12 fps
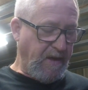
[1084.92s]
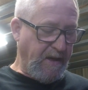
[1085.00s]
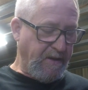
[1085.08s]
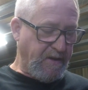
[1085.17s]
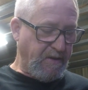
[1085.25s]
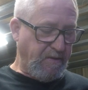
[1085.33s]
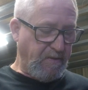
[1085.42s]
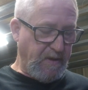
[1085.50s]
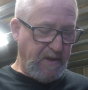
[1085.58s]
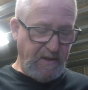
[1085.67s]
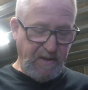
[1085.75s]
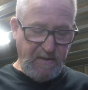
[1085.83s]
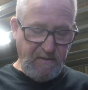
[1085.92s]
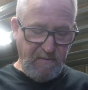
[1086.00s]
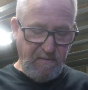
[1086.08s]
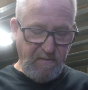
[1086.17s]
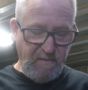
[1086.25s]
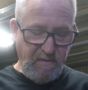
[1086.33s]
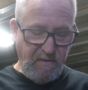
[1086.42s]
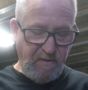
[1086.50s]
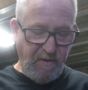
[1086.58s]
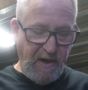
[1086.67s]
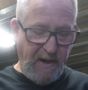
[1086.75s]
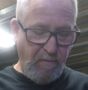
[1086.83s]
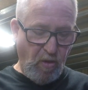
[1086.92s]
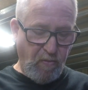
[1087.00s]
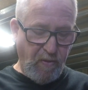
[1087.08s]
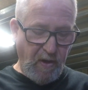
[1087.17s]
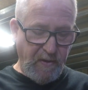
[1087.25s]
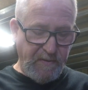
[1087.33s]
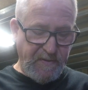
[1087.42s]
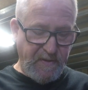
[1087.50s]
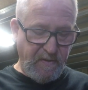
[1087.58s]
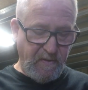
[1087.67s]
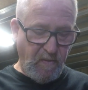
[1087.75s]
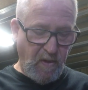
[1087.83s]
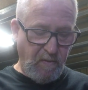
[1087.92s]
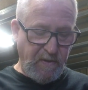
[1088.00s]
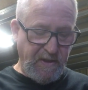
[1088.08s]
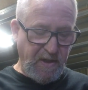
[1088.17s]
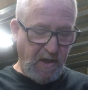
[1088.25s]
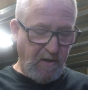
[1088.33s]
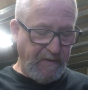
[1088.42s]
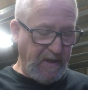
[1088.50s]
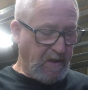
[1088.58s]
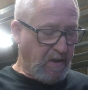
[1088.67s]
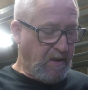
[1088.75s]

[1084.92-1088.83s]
going to create more problems than what we're solving.